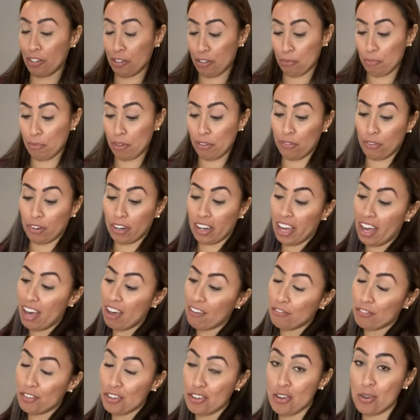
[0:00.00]
of before, I
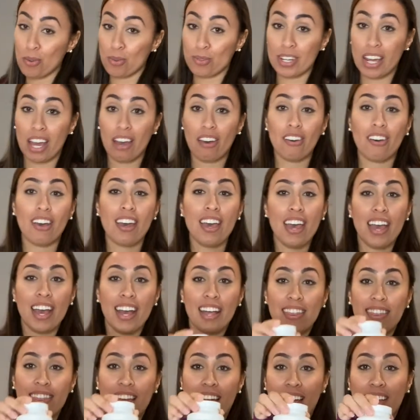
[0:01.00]
have no doubt.
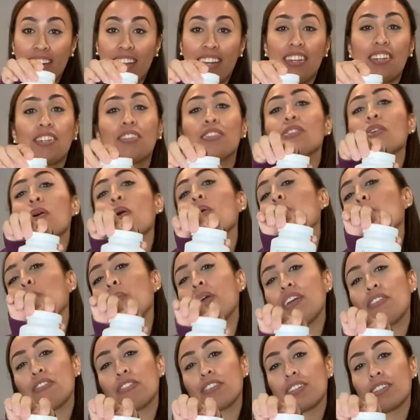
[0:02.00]
That is
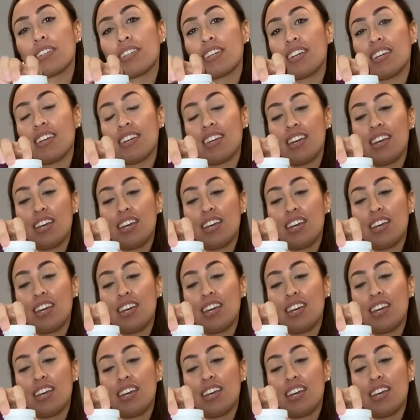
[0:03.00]
Waverly.